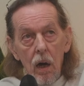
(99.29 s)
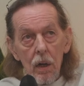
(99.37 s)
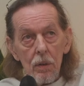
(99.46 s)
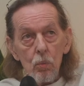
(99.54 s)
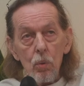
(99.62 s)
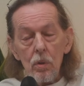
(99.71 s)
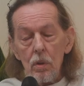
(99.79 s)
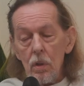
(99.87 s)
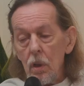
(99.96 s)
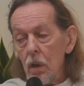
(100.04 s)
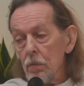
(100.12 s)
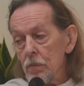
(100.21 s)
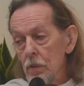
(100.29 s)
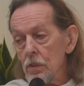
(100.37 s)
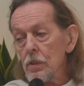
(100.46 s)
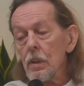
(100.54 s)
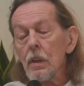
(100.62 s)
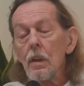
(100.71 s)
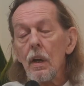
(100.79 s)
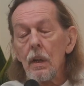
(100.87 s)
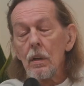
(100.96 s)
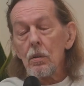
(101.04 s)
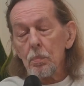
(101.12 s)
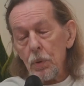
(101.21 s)
I would love to see
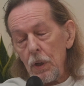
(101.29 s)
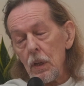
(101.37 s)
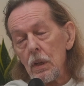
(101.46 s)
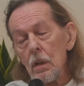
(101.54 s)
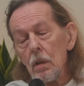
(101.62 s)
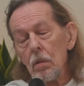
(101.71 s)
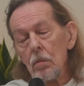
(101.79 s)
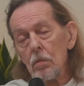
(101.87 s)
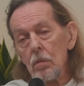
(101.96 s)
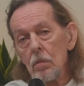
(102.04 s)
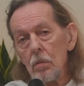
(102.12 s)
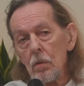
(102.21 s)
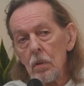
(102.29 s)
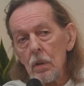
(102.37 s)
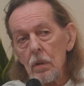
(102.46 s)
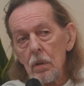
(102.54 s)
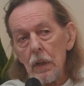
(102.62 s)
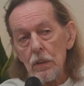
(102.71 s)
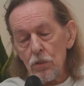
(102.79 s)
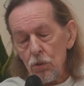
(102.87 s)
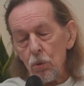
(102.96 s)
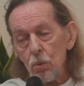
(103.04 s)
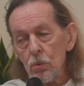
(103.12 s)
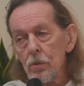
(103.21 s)
NLP in
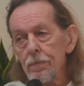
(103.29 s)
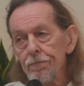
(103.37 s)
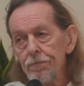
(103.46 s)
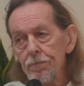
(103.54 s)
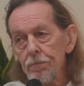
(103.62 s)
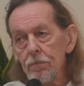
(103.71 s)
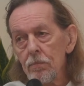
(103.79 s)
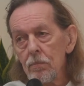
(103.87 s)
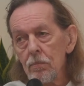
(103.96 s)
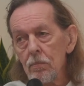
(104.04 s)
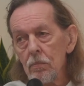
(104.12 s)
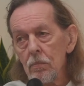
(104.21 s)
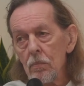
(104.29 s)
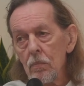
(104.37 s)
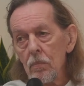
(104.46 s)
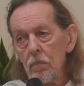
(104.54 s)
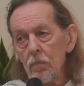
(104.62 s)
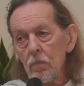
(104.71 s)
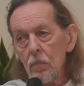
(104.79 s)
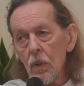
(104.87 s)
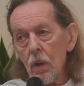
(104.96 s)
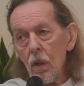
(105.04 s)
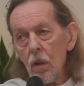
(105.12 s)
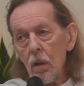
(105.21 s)
schools mm.
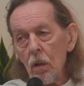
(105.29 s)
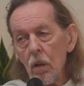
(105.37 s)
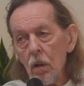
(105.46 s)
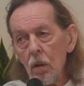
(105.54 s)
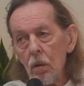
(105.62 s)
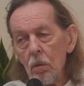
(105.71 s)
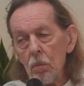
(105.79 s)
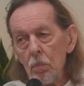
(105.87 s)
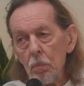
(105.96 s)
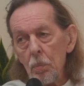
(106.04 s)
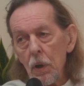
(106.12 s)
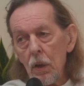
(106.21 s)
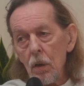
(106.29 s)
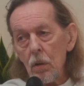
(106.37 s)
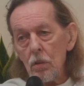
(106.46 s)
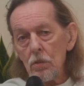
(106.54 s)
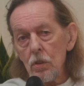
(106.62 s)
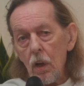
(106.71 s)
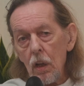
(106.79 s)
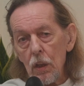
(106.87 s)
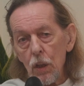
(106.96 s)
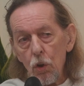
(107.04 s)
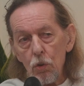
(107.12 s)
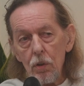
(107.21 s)
because a
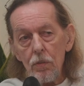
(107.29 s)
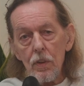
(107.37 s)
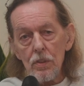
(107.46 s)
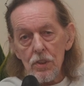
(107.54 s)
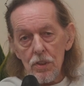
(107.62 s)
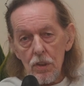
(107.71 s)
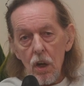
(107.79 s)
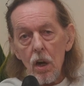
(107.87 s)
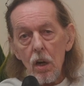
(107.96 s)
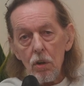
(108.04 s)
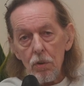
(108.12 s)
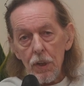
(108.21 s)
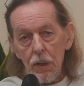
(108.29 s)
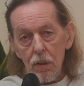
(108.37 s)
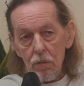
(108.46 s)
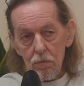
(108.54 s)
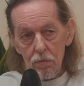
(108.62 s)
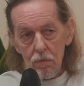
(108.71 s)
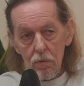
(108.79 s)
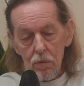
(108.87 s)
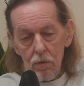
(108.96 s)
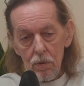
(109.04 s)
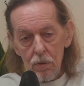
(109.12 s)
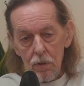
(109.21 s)
lot of the scarring
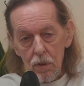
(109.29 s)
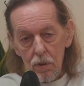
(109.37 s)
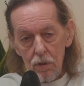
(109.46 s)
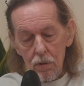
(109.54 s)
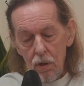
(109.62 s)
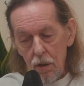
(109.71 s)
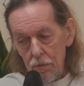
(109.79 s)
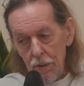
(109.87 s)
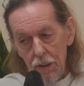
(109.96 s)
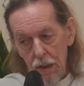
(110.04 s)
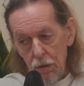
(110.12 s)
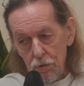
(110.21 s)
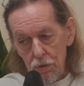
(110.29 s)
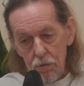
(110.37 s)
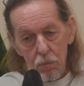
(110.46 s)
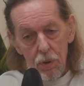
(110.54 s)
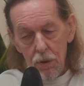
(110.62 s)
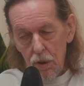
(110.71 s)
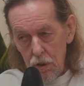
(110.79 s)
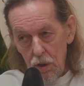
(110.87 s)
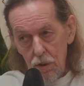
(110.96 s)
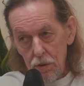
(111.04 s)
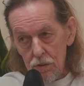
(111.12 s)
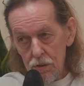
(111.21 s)
that I've encountered with
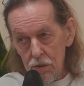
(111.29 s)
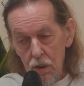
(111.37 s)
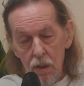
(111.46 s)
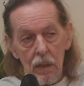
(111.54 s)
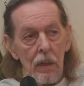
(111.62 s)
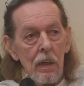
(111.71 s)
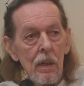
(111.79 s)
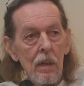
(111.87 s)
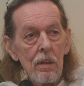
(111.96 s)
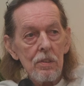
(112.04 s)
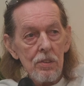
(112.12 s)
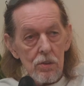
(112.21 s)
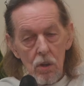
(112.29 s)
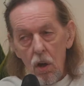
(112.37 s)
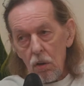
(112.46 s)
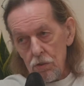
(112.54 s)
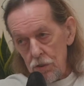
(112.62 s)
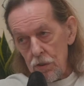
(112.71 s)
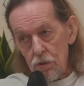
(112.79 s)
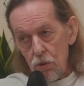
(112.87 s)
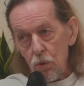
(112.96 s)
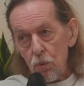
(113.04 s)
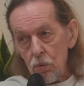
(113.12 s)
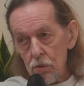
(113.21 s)
clients starts in
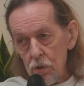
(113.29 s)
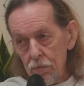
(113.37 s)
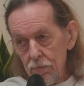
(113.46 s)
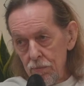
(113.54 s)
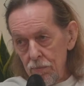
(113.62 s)
schools.